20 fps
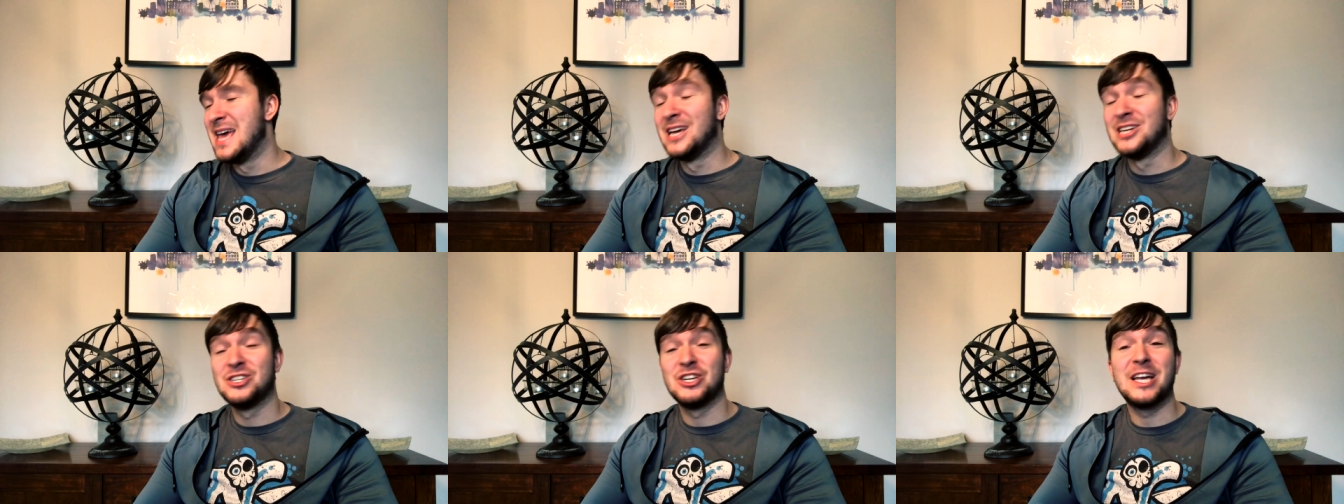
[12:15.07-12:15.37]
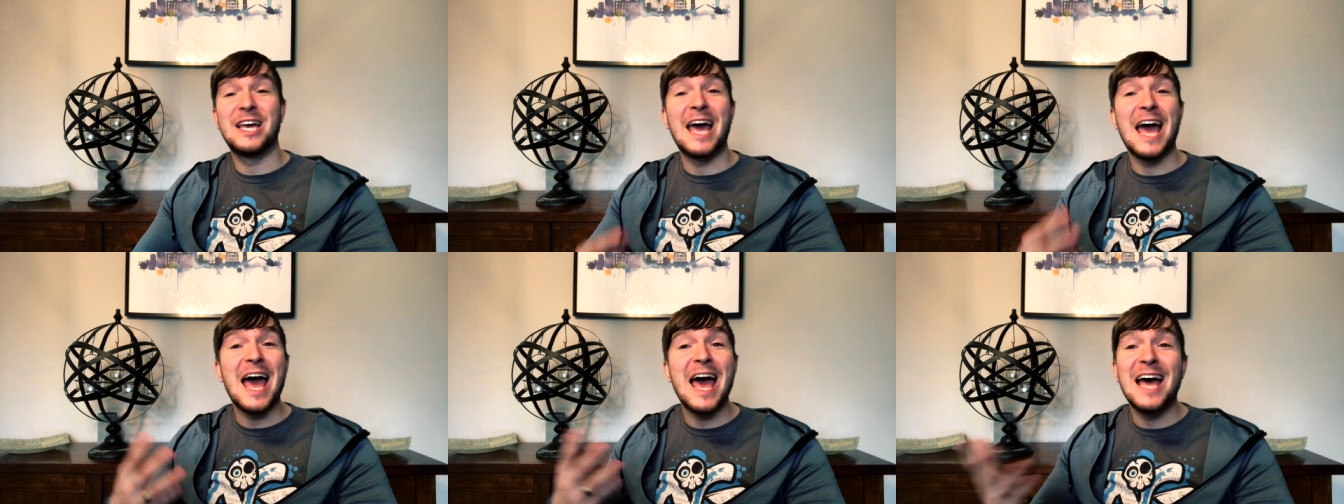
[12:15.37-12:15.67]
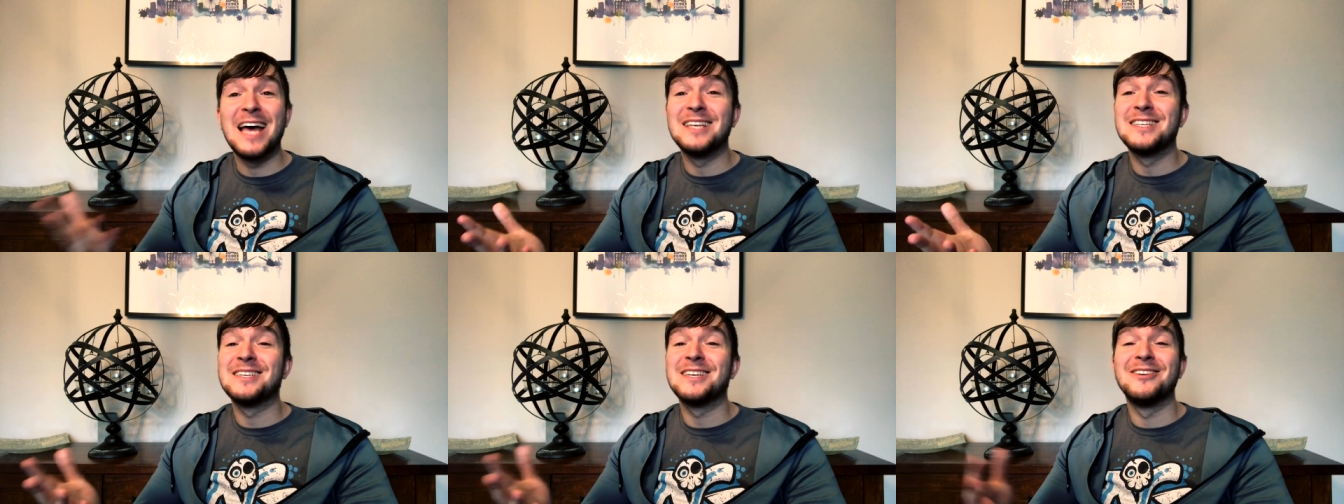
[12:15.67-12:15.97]
she
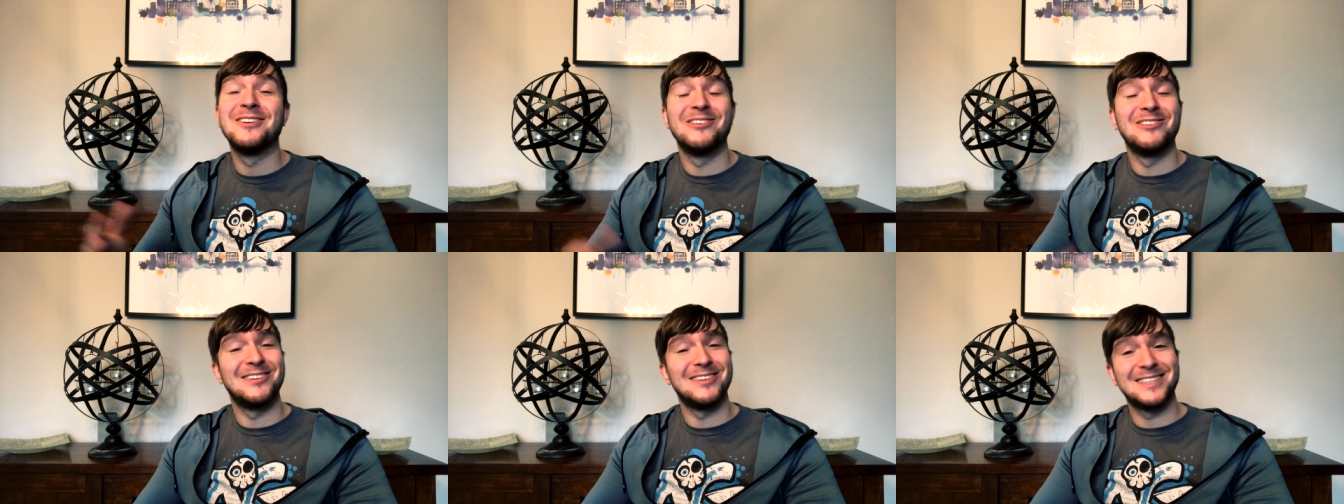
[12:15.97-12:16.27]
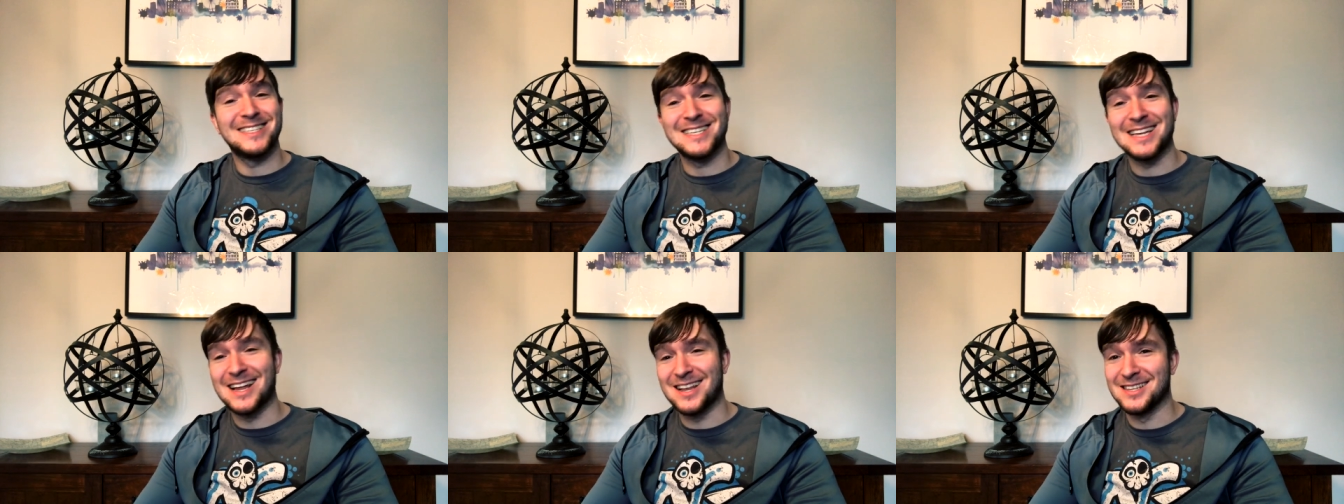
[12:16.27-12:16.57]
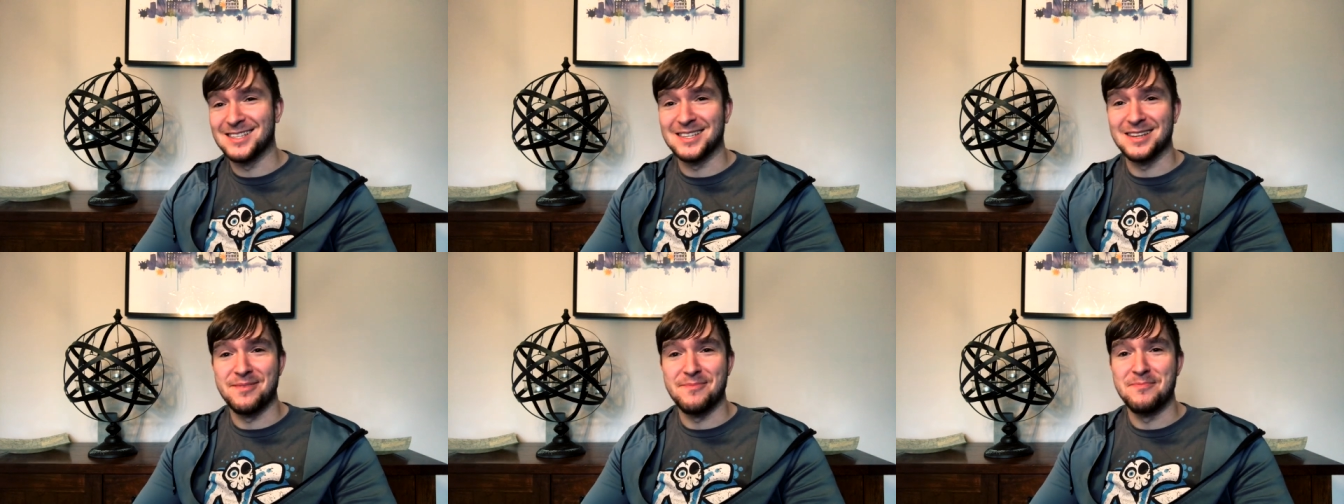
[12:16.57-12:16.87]
cares and
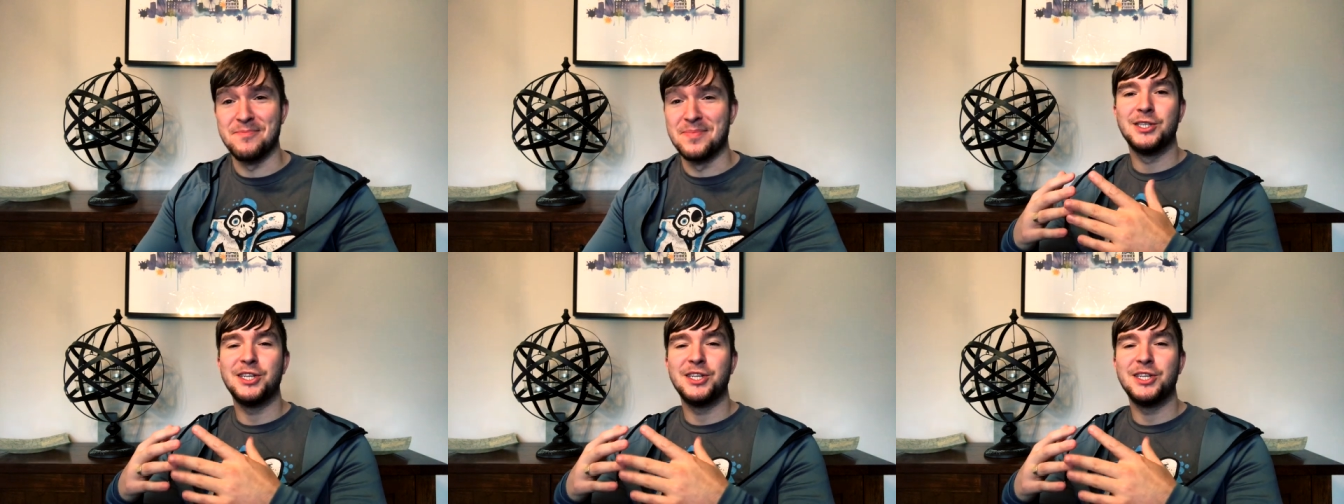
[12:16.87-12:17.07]
understands him.